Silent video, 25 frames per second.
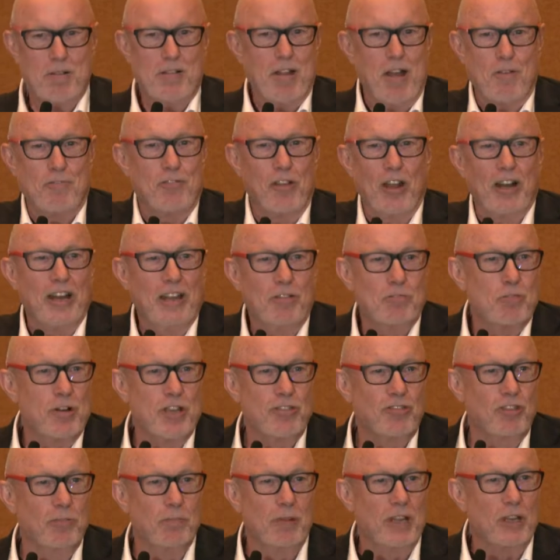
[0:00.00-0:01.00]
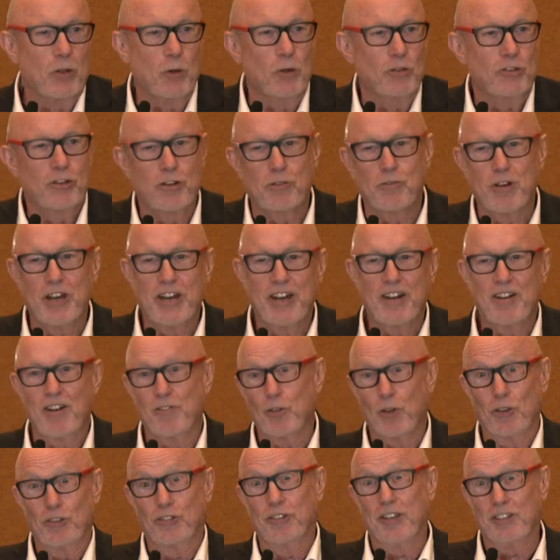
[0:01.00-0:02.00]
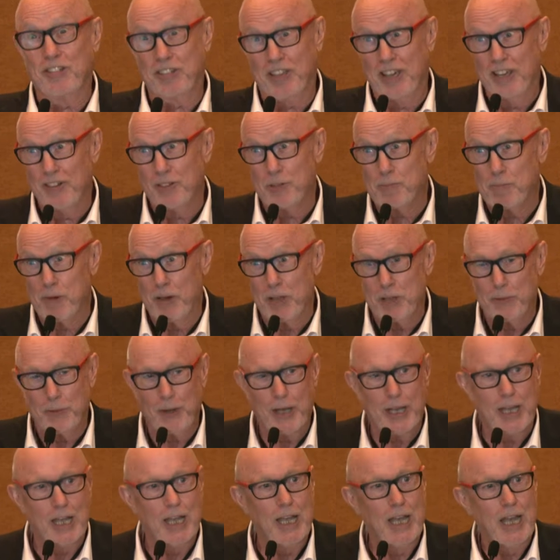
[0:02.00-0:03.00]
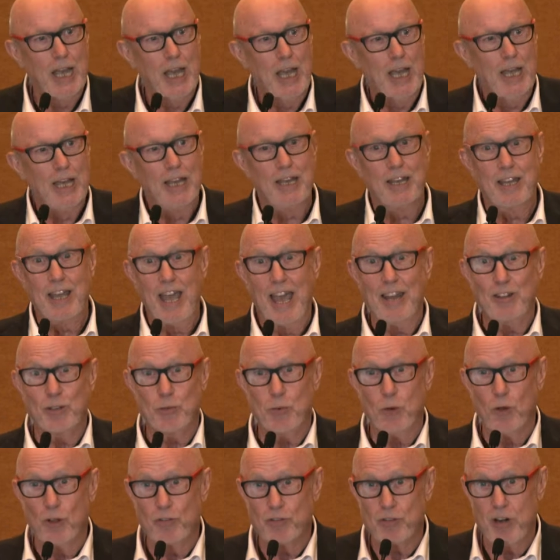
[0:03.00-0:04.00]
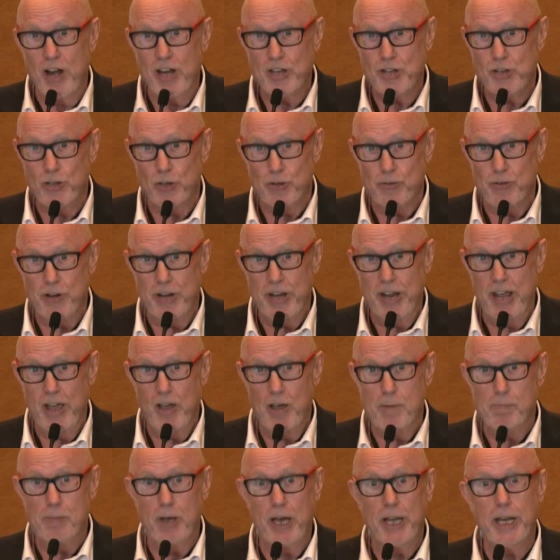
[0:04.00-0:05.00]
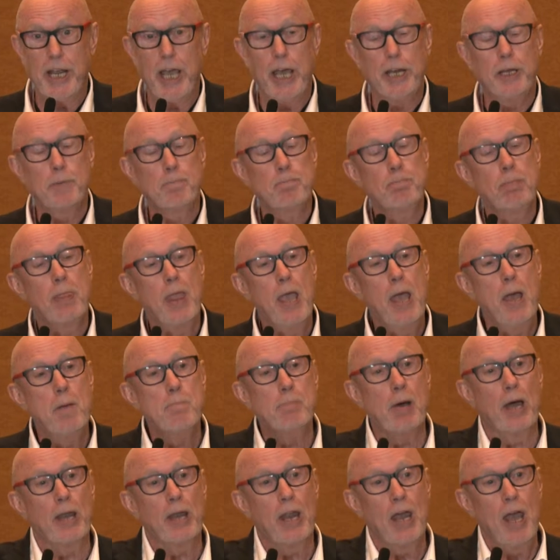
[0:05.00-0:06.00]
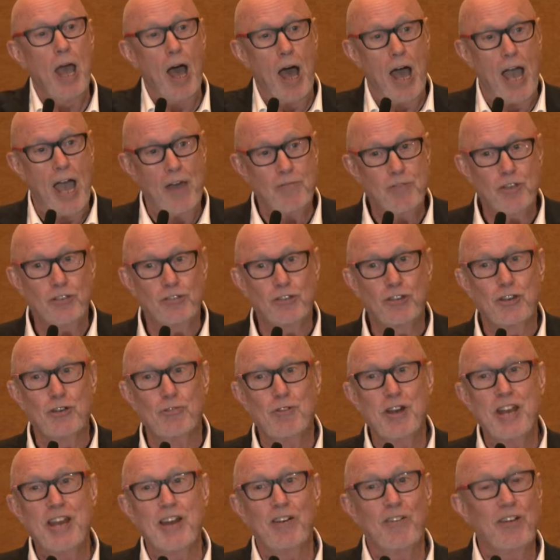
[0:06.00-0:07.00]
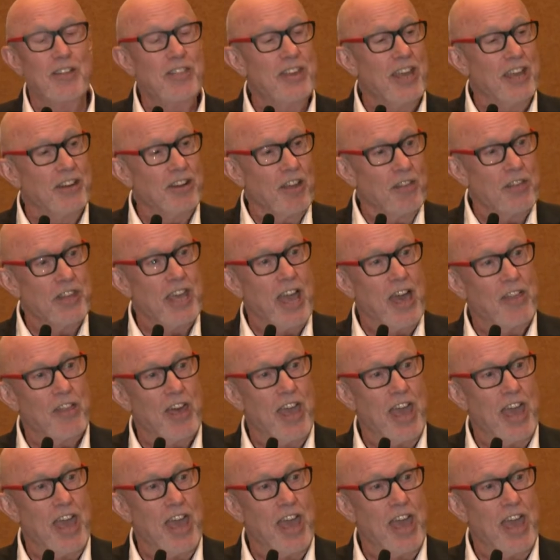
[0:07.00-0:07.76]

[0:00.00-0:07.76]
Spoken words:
fairly reasonably good career. I've got 6 kids, by the way, and 12 grandchildren now, I might add. But I had this career, and then on the other